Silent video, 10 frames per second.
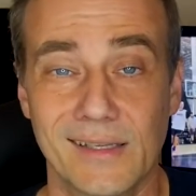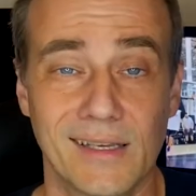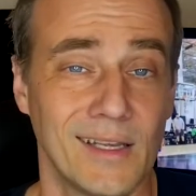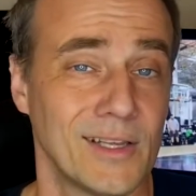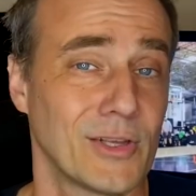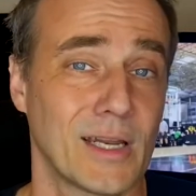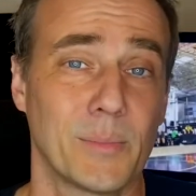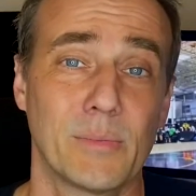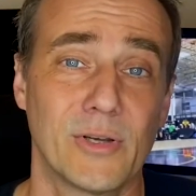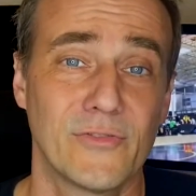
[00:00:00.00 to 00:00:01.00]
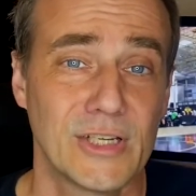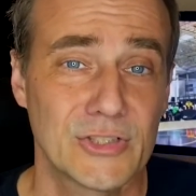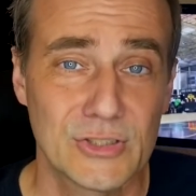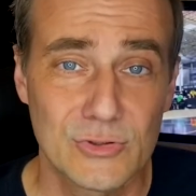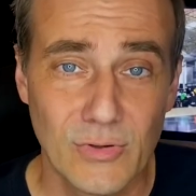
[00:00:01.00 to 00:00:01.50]
You got to be able to
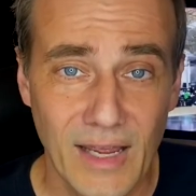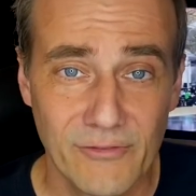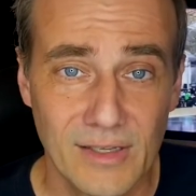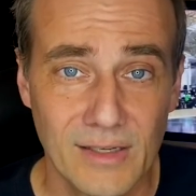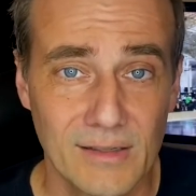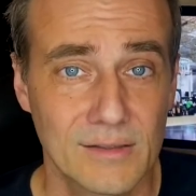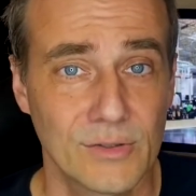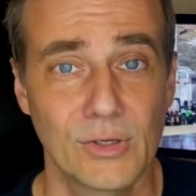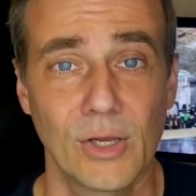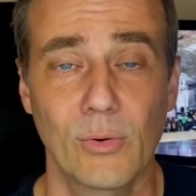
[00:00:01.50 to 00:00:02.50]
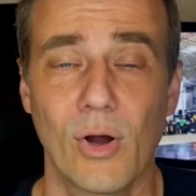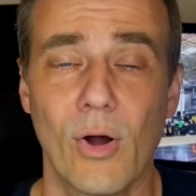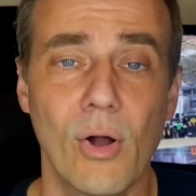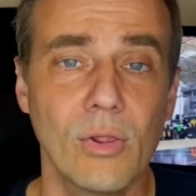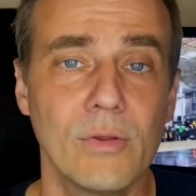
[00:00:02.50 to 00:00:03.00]
finish in traffic, you know,
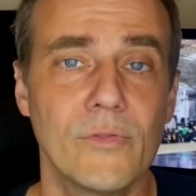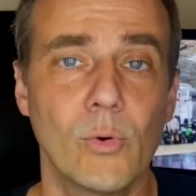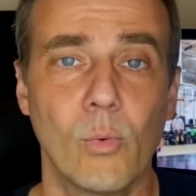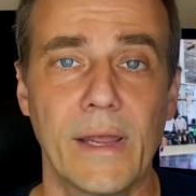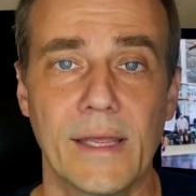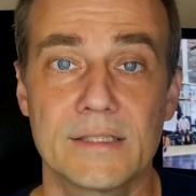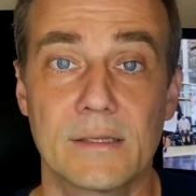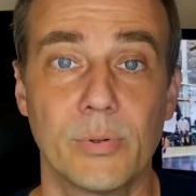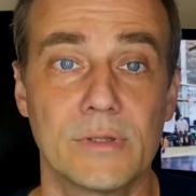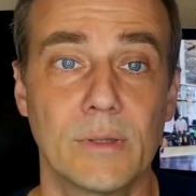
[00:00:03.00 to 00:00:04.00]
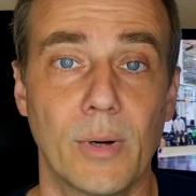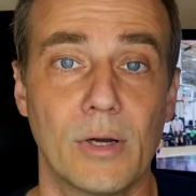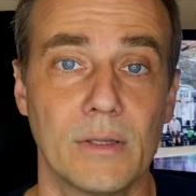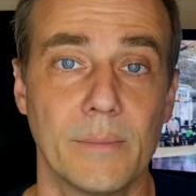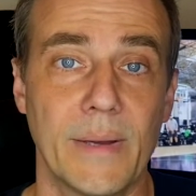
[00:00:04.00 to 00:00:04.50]
all of the ways to put the
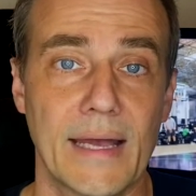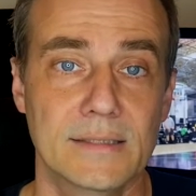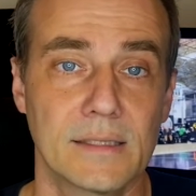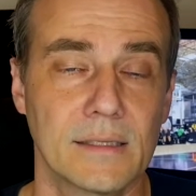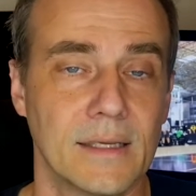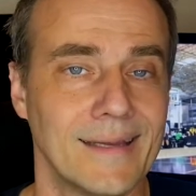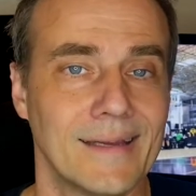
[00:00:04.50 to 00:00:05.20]
ball in the basket